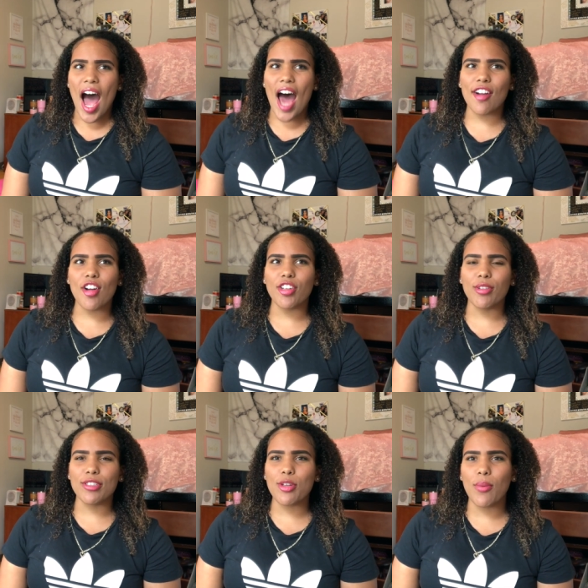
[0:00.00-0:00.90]
I don't know,
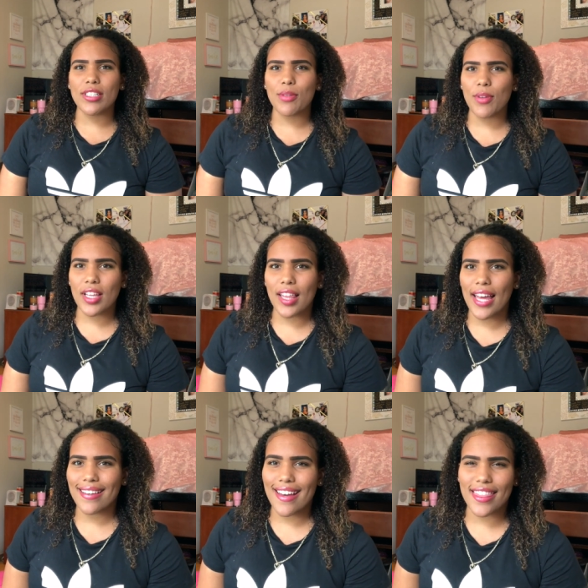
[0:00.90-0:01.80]
YouTube wasn't really
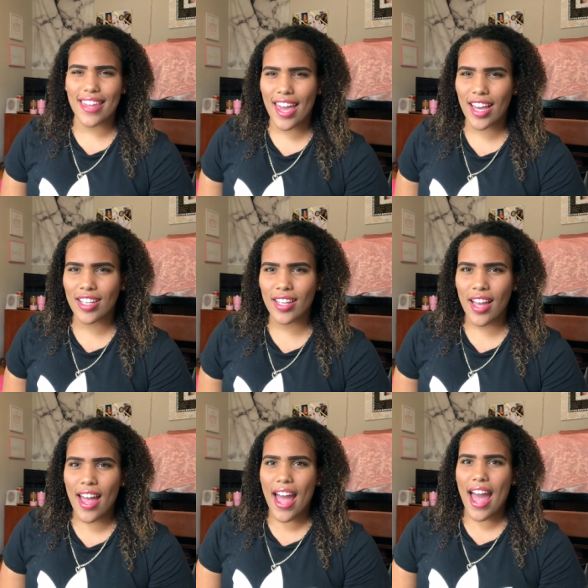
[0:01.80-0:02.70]
like a thing
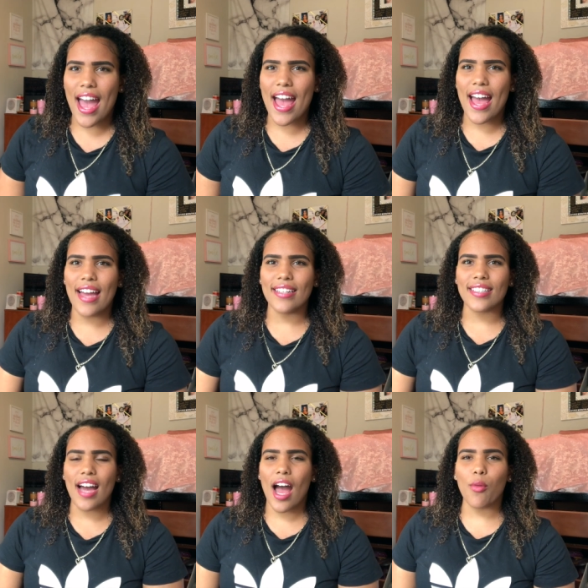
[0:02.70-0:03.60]

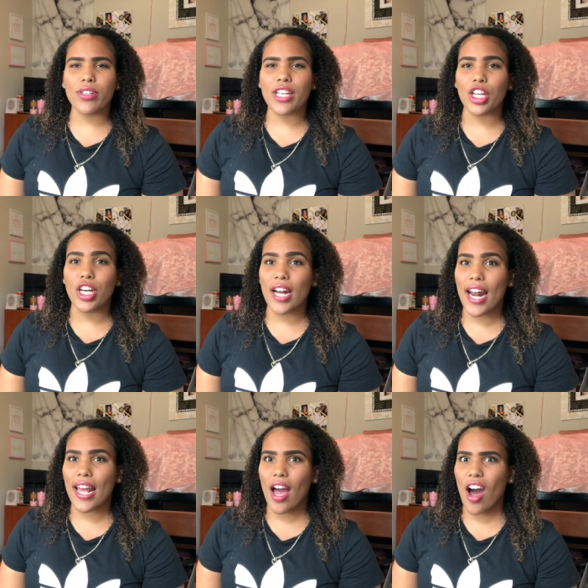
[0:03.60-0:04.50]
and I wasn't good
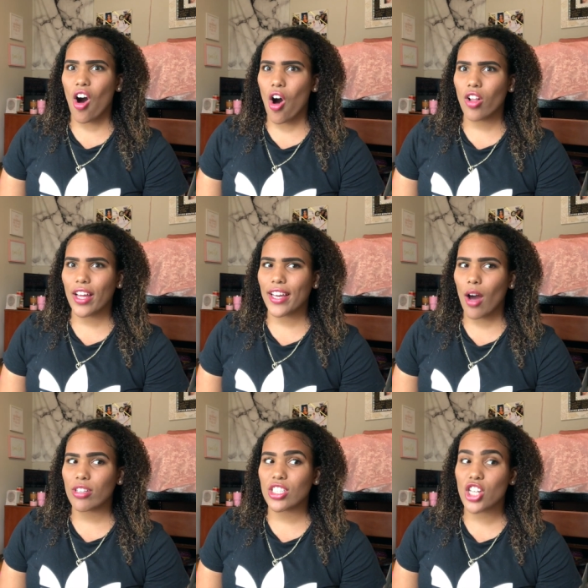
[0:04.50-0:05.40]
at it at all. Like
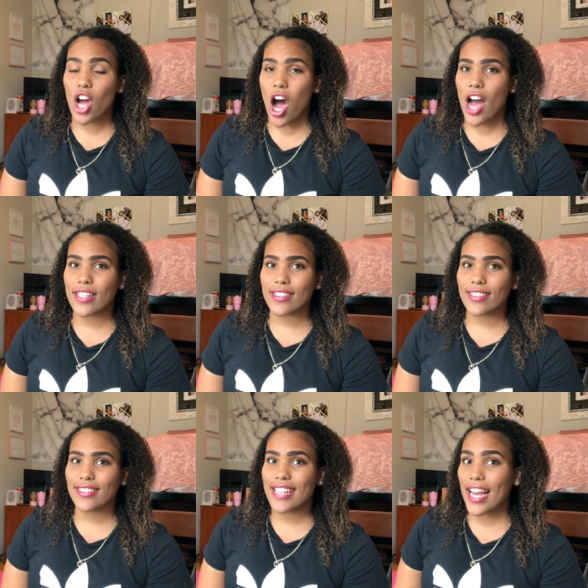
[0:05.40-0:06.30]
I was not
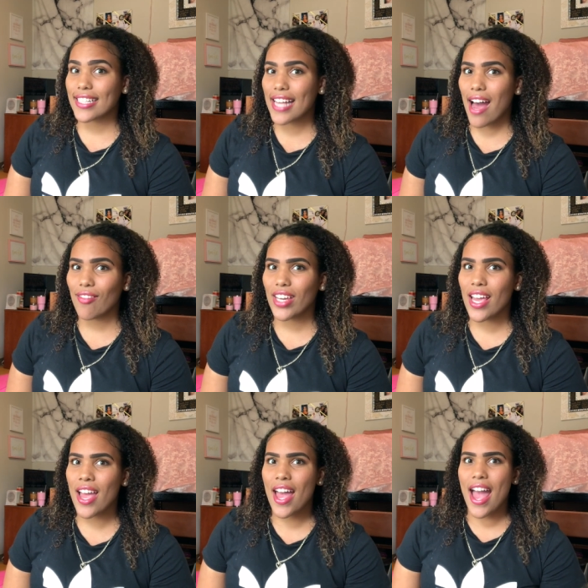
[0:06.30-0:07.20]
tech
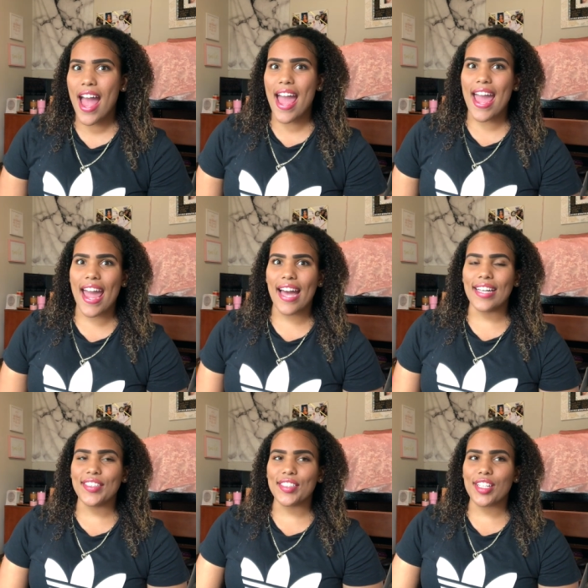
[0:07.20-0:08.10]
savvy
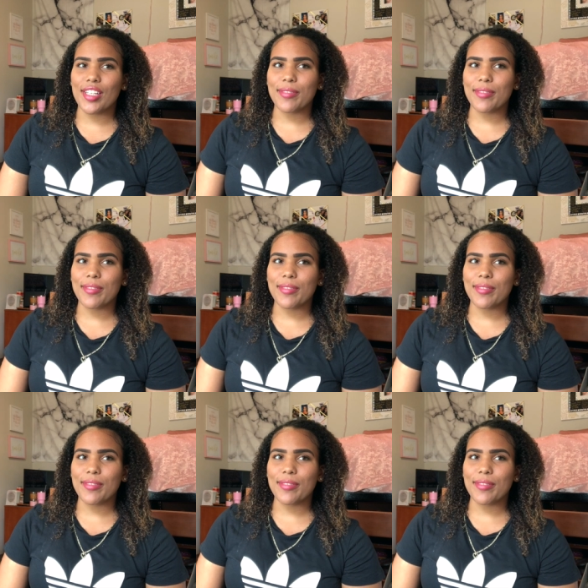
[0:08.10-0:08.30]
and